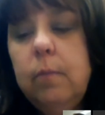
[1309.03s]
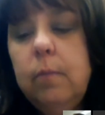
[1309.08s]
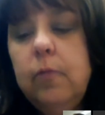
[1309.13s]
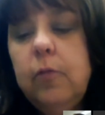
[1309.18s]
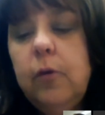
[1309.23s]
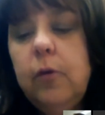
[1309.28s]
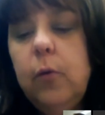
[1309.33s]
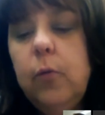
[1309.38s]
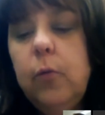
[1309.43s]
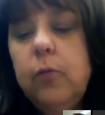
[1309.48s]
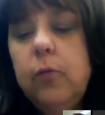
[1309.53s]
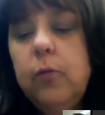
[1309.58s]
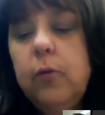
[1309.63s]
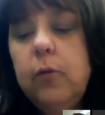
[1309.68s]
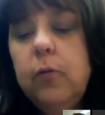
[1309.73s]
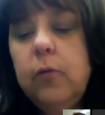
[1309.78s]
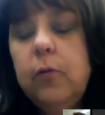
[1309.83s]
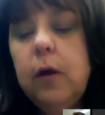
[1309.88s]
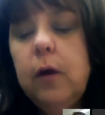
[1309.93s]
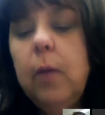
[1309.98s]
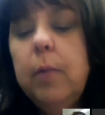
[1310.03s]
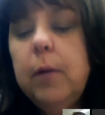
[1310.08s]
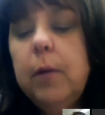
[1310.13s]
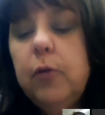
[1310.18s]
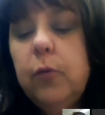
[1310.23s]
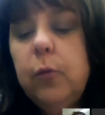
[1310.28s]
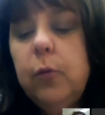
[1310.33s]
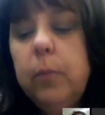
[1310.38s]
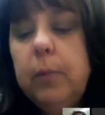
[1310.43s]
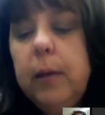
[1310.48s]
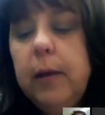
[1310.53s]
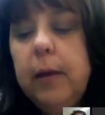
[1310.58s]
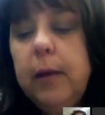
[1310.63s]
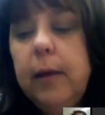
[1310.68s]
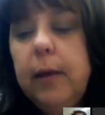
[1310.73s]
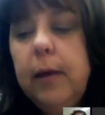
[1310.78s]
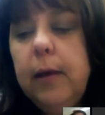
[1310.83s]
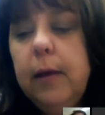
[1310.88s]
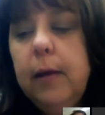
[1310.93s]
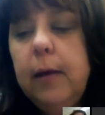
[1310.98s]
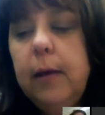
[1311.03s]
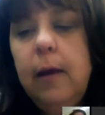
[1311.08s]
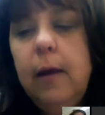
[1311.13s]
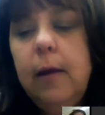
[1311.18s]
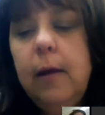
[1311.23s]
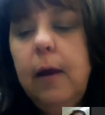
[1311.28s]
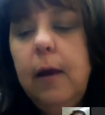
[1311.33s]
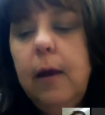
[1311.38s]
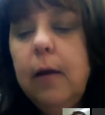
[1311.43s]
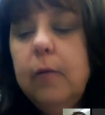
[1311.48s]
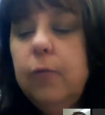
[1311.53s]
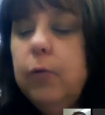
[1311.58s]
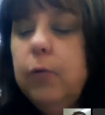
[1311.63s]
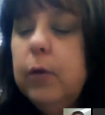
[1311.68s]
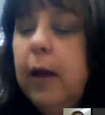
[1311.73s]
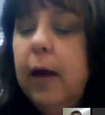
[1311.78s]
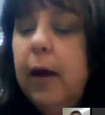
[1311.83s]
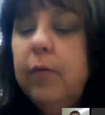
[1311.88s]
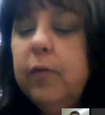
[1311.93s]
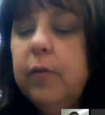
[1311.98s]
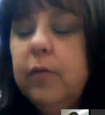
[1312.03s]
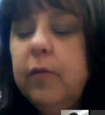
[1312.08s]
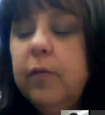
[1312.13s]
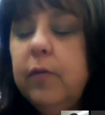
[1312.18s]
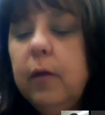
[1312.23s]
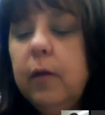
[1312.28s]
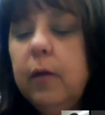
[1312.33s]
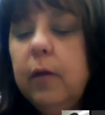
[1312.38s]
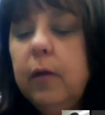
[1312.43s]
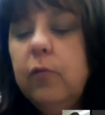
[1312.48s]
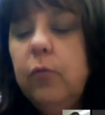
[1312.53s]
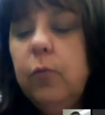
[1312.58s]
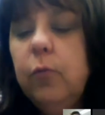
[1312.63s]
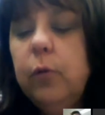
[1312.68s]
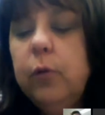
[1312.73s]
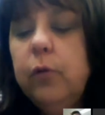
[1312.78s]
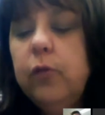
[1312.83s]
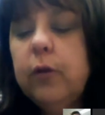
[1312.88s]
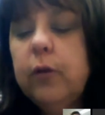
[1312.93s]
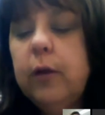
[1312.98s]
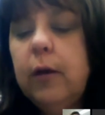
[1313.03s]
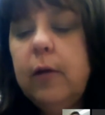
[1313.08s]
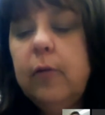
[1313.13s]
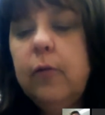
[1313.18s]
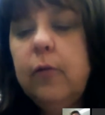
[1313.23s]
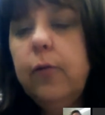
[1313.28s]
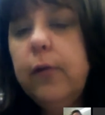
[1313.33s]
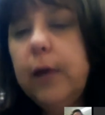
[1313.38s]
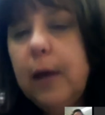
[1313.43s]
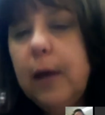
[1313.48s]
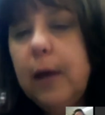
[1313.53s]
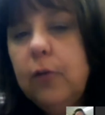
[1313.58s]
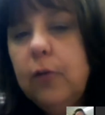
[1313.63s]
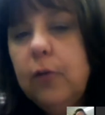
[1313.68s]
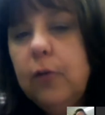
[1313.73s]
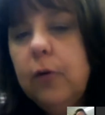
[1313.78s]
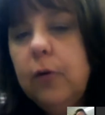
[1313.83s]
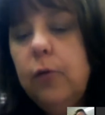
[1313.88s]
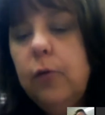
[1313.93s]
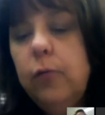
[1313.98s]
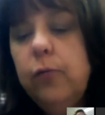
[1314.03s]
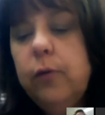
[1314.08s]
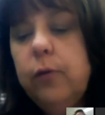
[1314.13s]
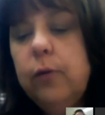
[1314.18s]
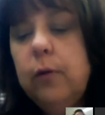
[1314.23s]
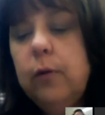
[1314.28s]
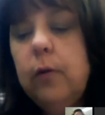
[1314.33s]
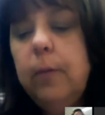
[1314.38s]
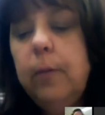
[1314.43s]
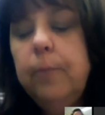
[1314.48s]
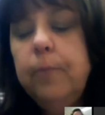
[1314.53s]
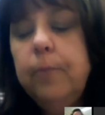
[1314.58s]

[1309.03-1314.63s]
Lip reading: So to come into a meeting and not really have a sense of which classification you feel